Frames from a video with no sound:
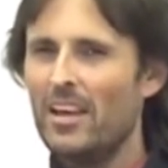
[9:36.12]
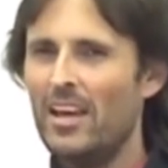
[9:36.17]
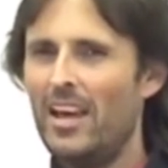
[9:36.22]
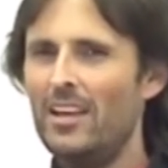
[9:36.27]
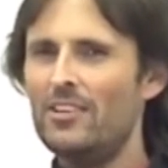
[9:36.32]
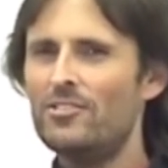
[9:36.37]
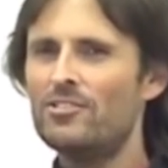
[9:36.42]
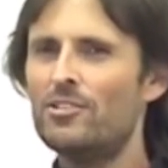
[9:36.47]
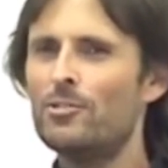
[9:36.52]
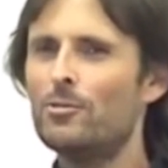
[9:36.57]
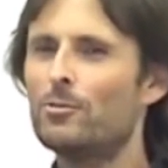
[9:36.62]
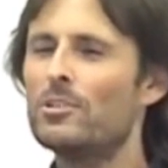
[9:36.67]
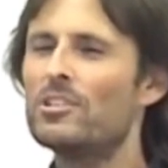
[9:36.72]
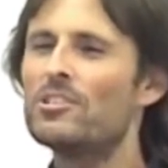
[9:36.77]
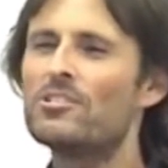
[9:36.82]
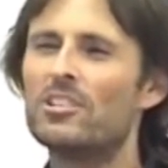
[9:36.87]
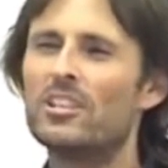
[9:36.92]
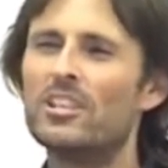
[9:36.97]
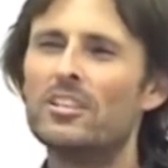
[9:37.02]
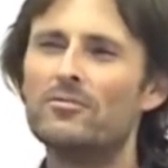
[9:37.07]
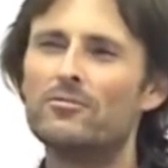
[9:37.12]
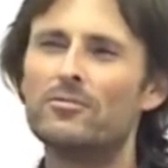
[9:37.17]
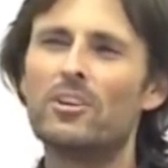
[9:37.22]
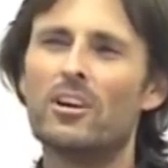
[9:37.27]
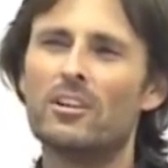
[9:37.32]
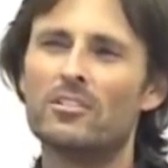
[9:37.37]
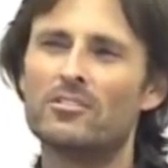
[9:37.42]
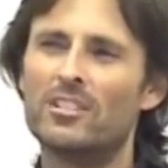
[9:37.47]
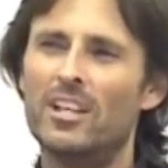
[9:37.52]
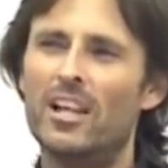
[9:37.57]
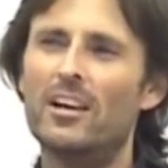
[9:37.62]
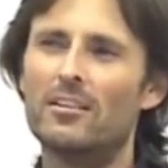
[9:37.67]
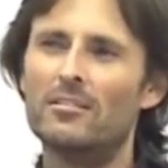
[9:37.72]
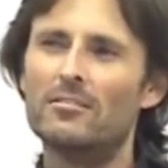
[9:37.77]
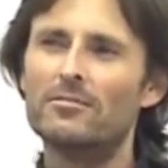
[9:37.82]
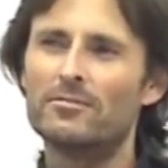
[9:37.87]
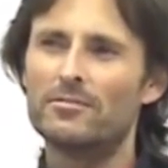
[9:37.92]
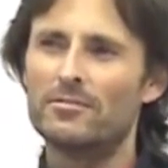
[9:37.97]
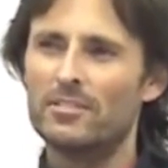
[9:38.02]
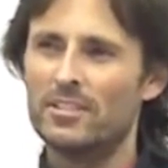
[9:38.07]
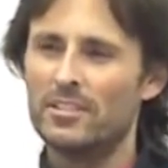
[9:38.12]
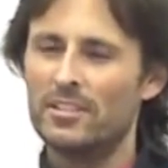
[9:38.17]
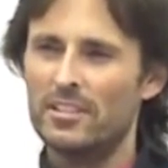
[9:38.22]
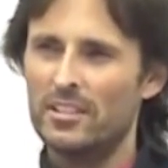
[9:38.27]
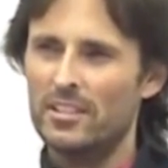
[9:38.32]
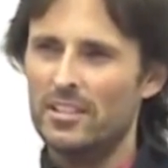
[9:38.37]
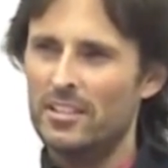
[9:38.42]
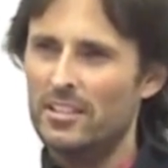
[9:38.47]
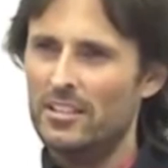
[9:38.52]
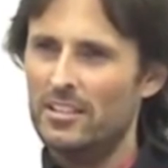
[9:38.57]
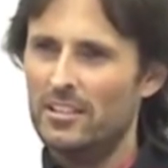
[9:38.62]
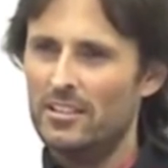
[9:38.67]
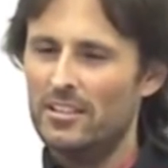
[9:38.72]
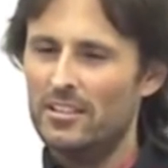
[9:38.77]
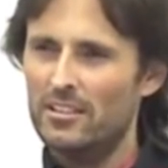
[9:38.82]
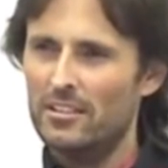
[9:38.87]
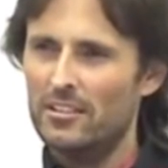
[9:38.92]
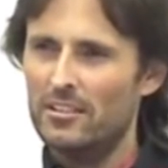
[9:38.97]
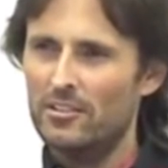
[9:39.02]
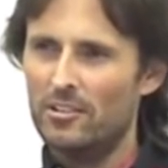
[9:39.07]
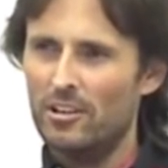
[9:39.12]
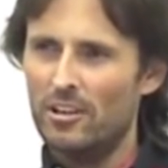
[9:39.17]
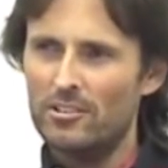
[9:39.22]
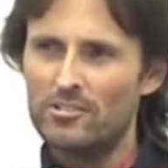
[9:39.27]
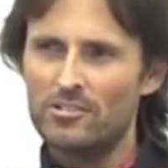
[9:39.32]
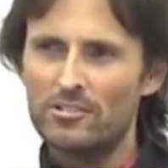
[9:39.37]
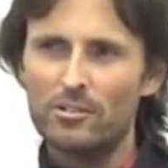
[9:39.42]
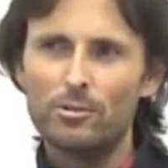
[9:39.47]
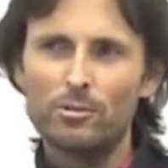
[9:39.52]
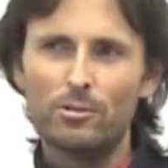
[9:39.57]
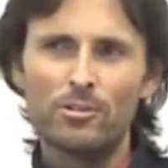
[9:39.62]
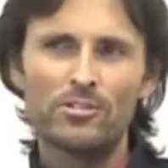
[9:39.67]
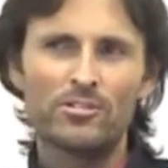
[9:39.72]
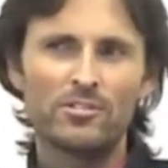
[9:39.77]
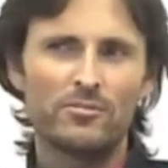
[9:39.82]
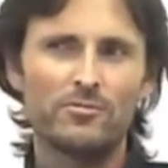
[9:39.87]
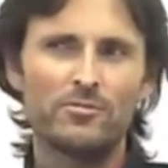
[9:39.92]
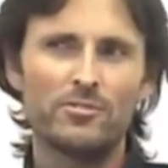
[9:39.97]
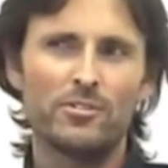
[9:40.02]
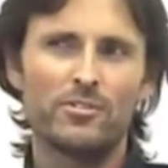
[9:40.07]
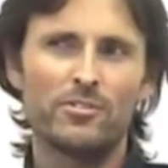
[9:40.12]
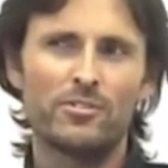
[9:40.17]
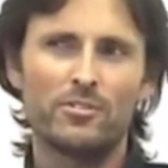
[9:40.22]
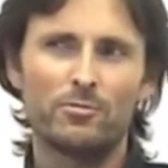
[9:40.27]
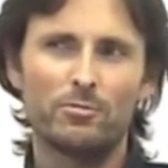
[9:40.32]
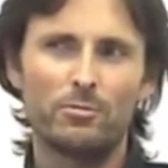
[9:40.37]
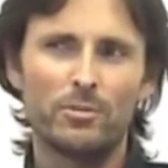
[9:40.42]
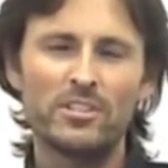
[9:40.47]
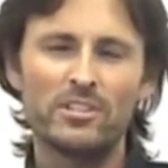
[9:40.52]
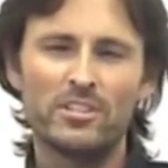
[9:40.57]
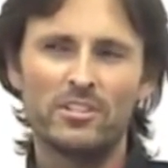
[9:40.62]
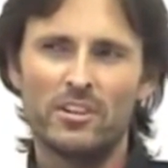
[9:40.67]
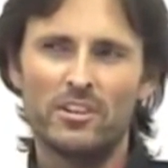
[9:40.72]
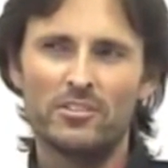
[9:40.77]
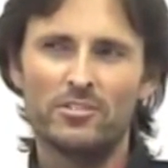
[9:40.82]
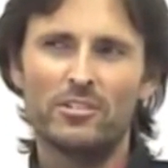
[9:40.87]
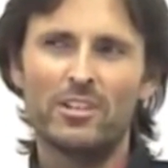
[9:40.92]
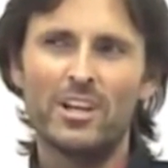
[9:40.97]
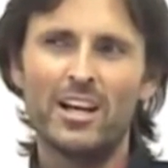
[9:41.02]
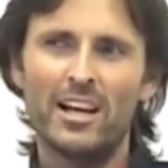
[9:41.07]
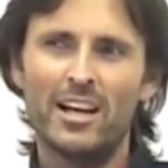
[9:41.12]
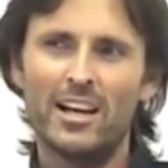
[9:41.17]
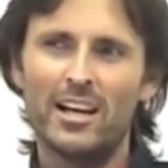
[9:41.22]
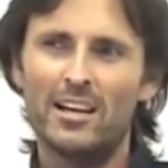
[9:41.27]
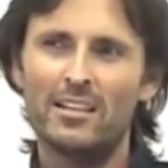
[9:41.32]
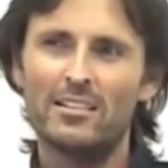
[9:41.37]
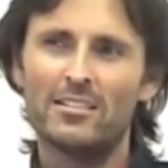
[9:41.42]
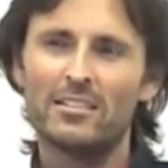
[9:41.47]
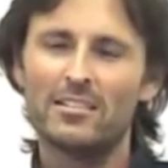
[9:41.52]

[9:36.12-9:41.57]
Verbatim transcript: As you receive God's love, God's laws of truth are written on your heart.